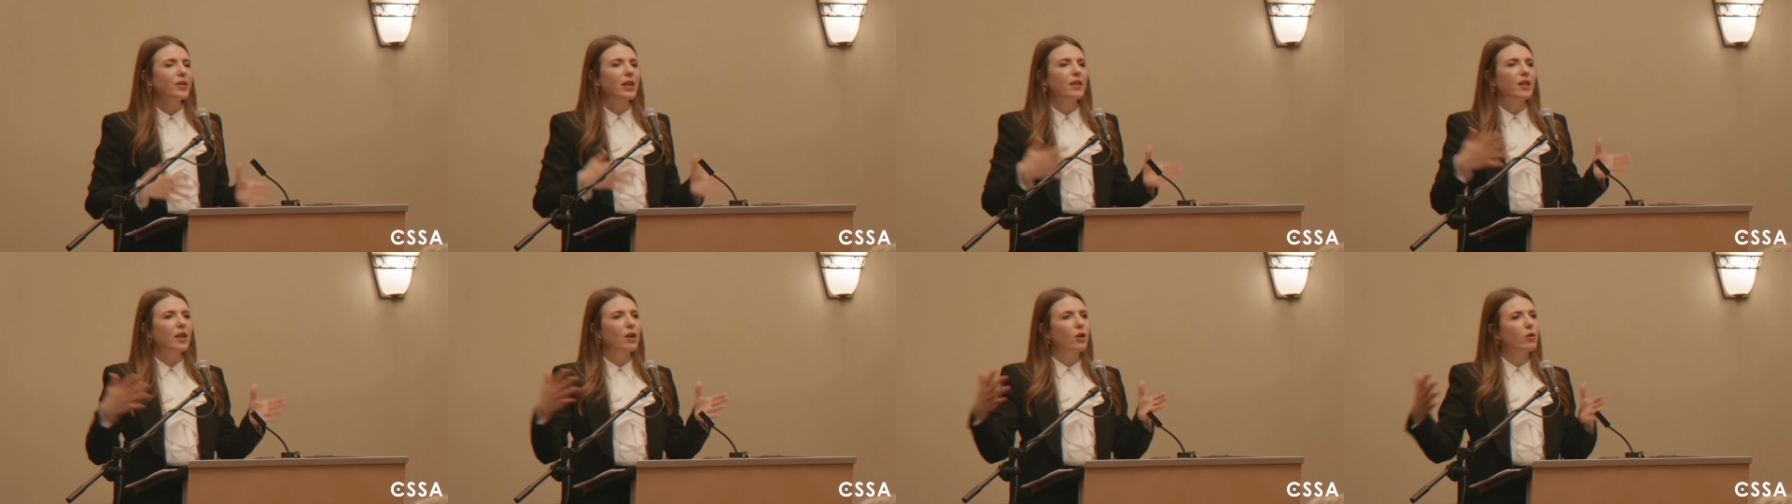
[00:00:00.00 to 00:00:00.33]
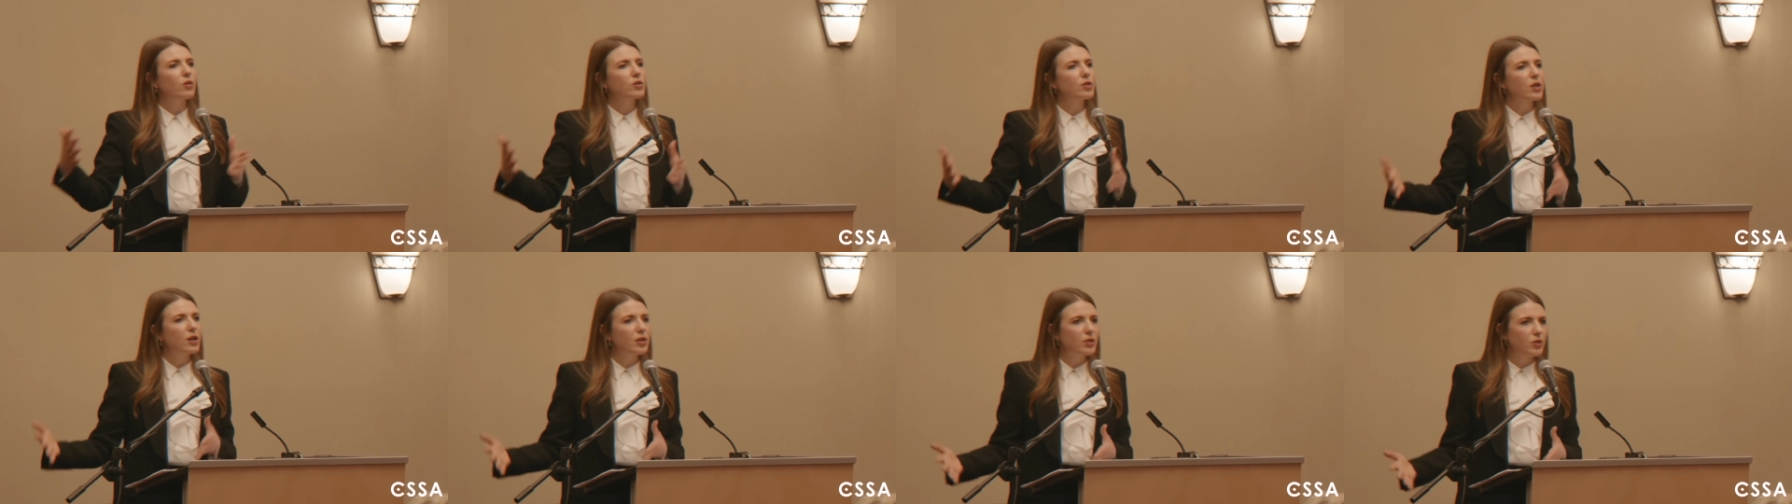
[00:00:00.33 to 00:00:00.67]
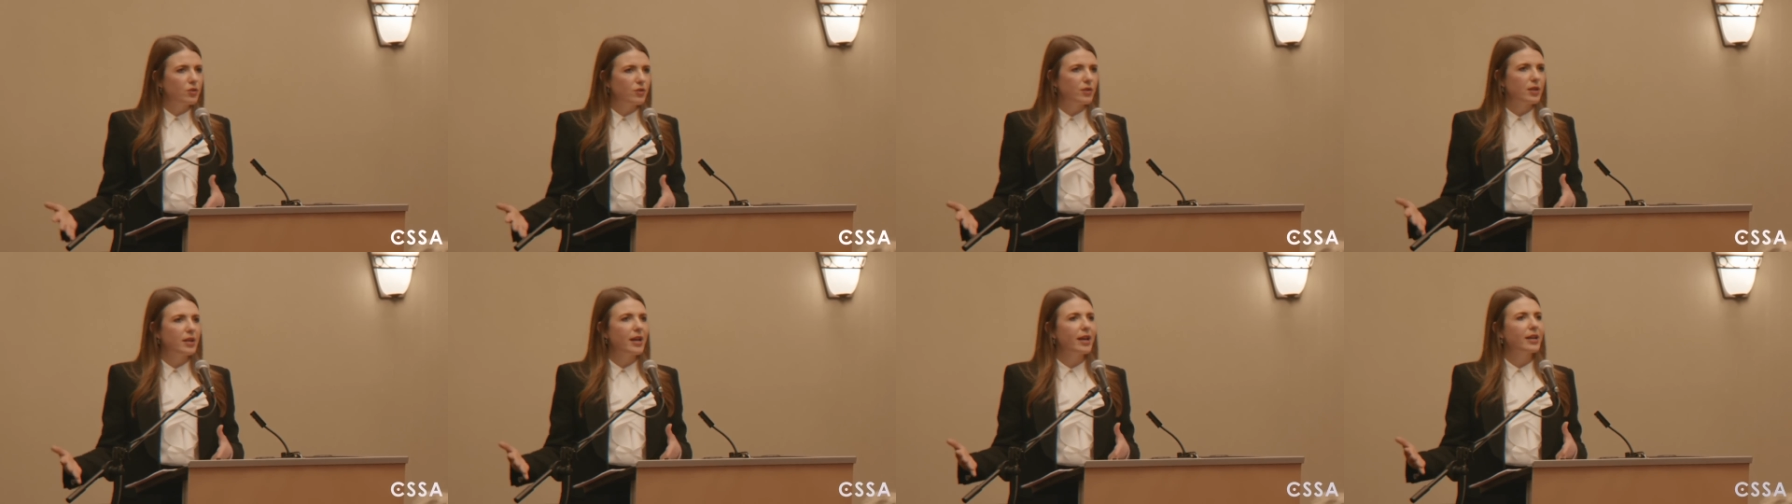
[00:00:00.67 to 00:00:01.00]
and then it goes on
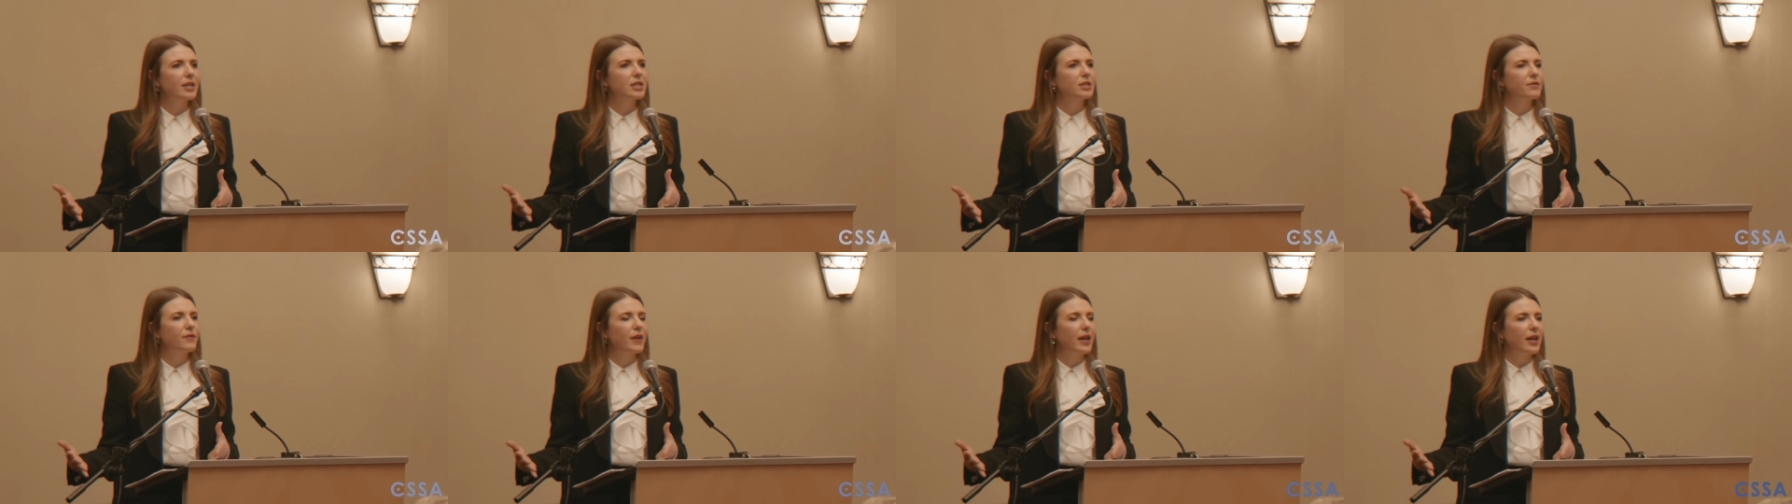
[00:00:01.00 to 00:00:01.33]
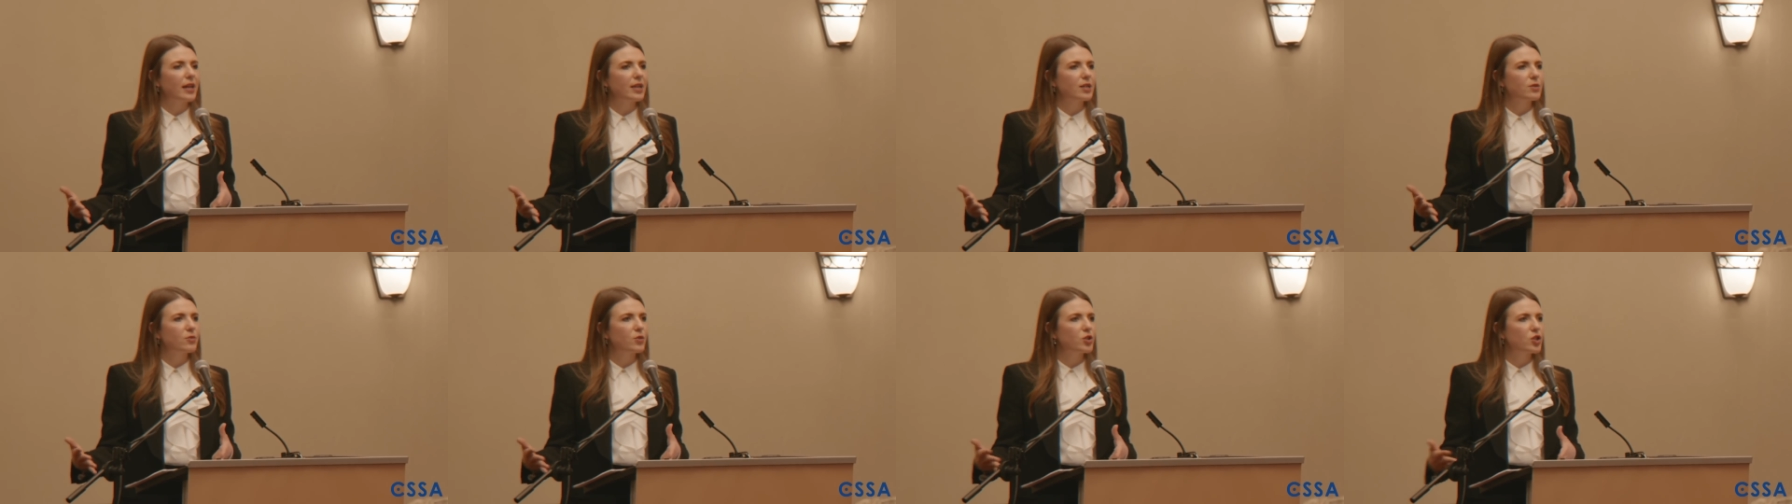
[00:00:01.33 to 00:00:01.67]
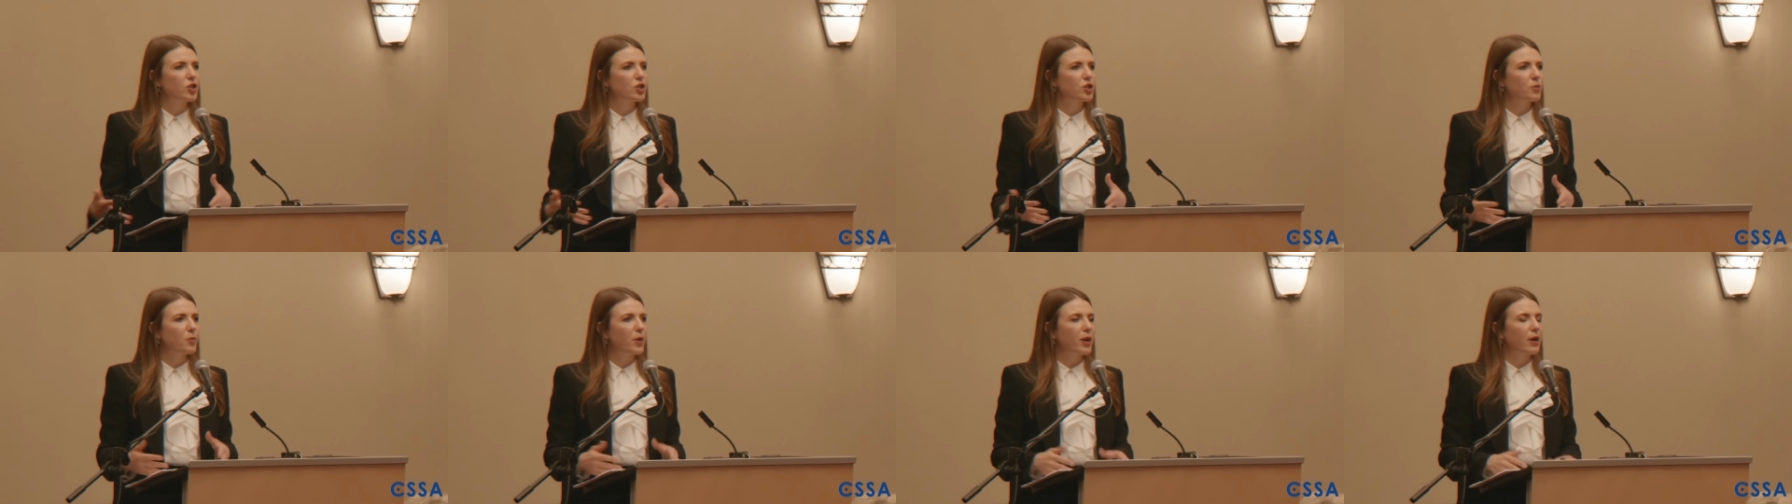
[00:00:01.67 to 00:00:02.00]
to the next phase,
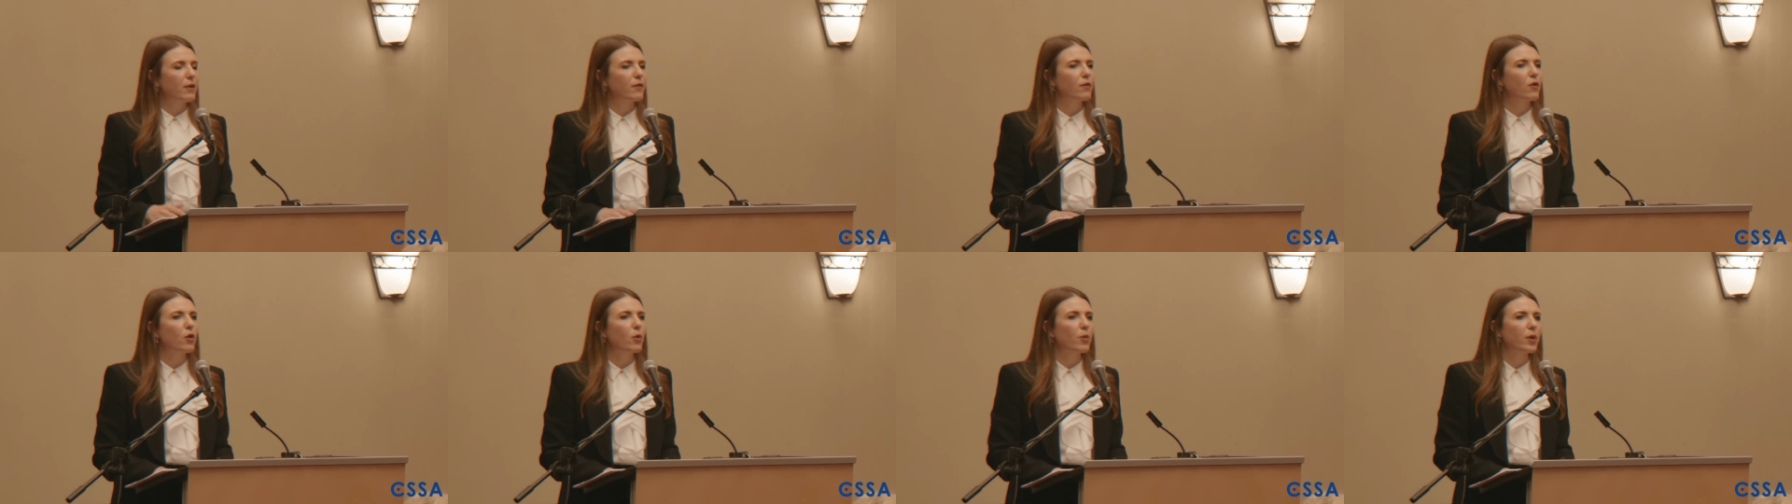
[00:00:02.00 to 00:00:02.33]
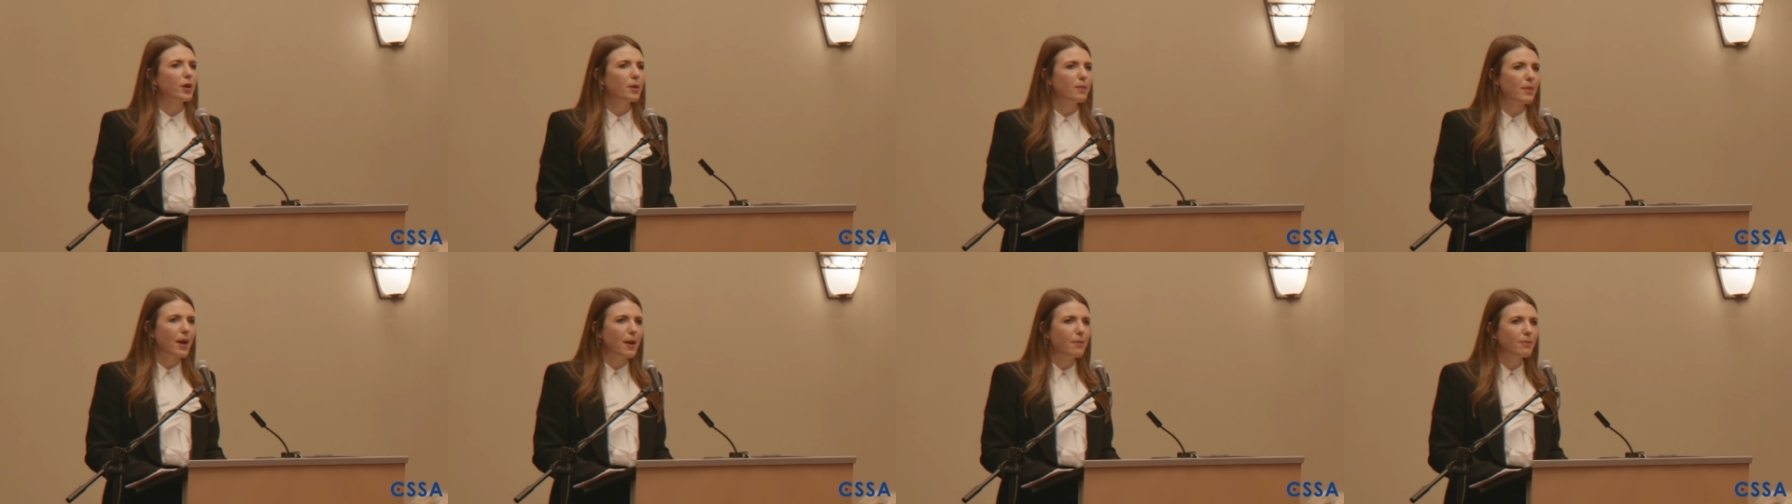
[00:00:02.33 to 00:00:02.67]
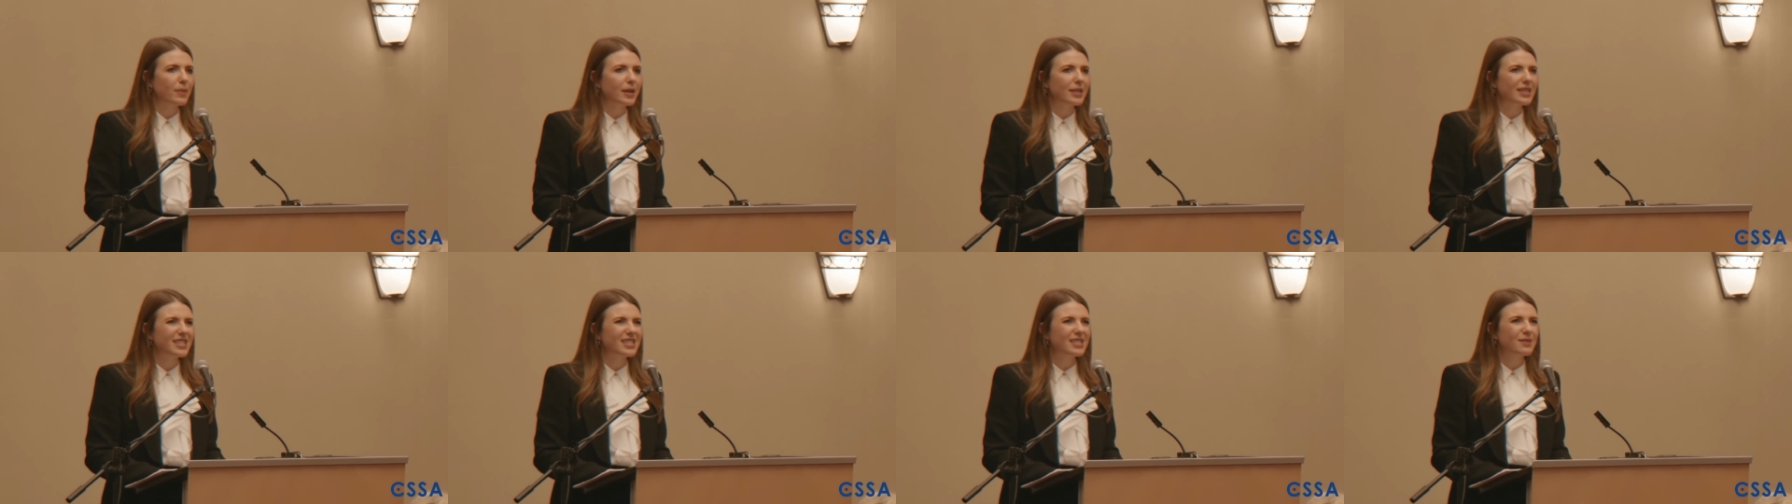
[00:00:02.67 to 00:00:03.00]
which is to bring forward
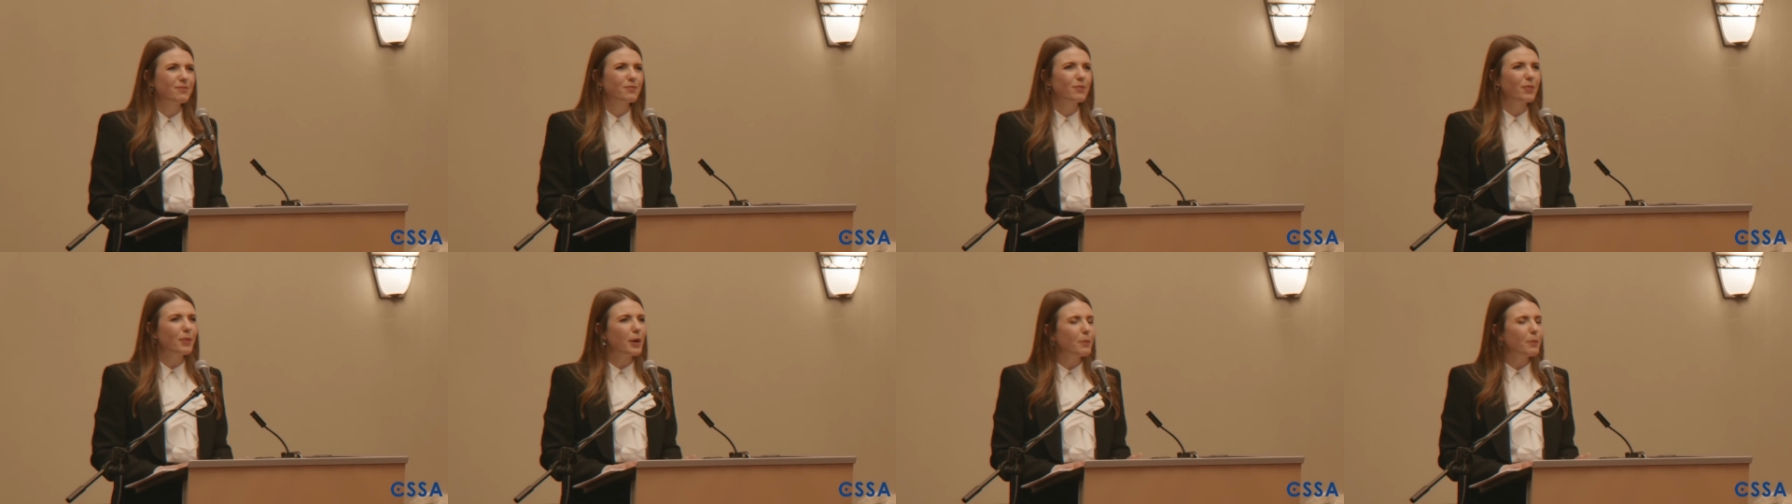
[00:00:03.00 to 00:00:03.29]
amendments.